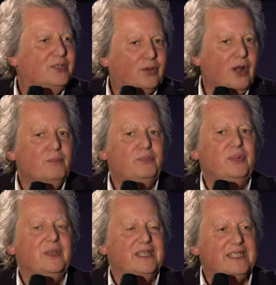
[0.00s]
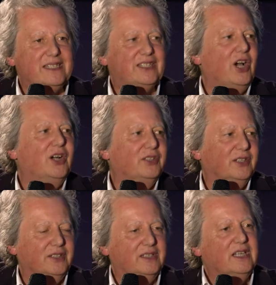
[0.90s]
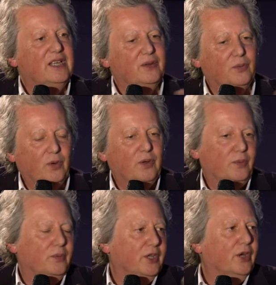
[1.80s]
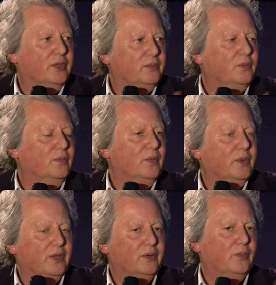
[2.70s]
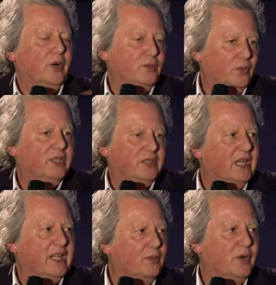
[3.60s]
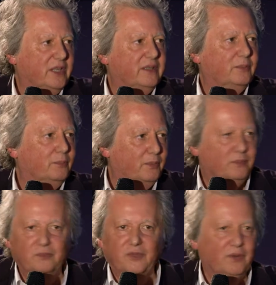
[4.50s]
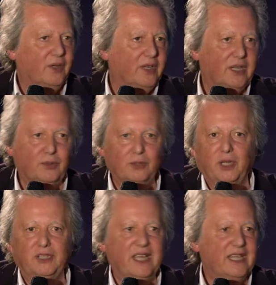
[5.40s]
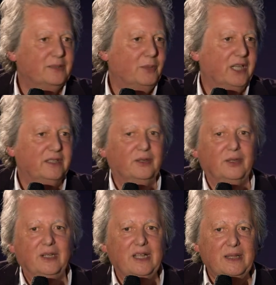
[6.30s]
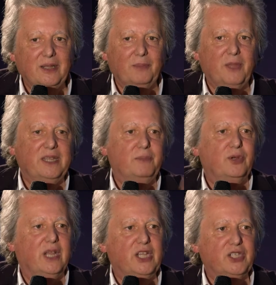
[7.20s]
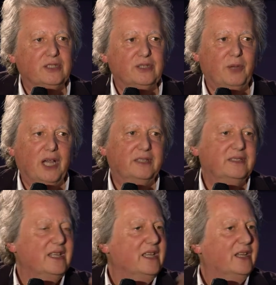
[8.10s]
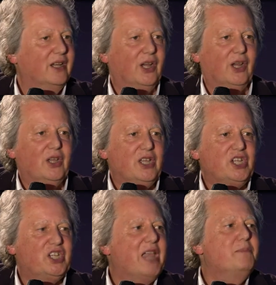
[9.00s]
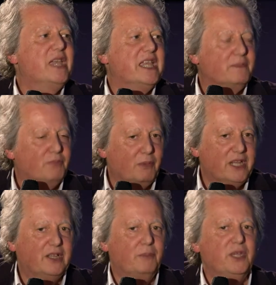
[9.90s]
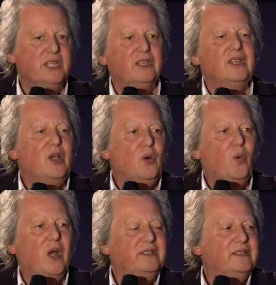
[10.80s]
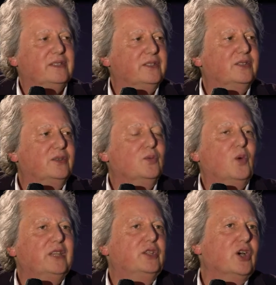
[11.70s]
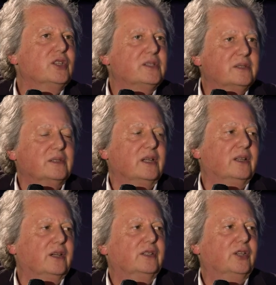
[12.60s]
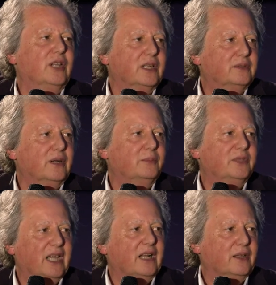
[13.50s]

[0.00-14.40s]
Trump started, when we're dealing with Edward Bernays about manipulations, about shaping public opinion? What what does Donald Trump tell